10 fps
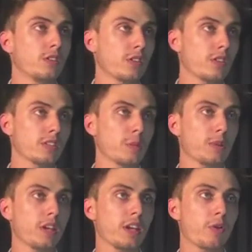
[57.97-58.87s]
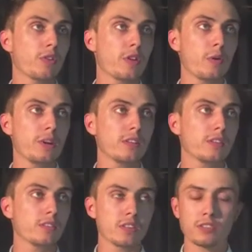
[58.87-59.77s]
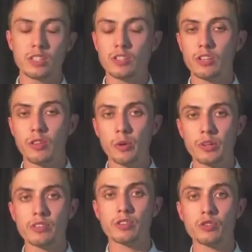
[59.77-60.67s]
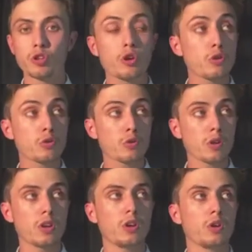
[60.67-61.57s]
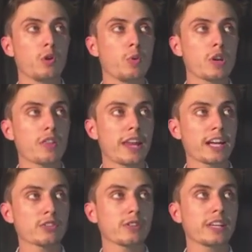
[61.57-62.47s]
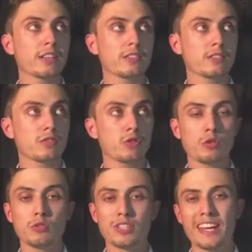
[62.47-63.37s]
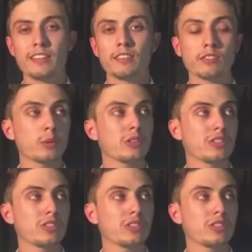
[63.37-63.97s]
So this number here, although it is a 2, we know that actually it's 2 tens, so it